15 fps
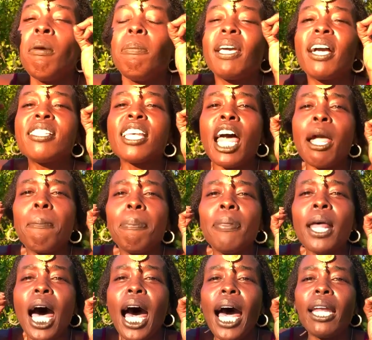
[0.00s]
because I am
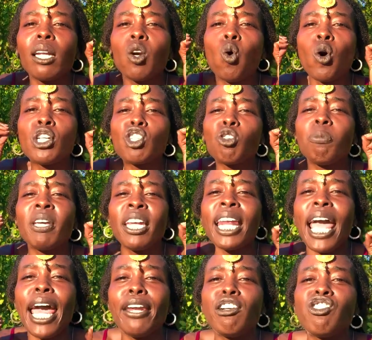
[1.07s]
not going to be
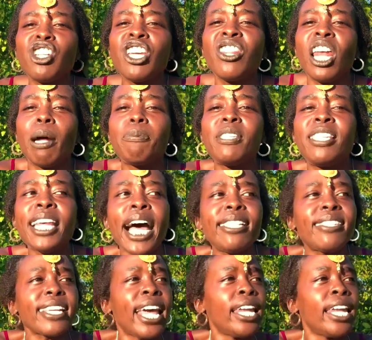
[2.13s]
an energy that upsets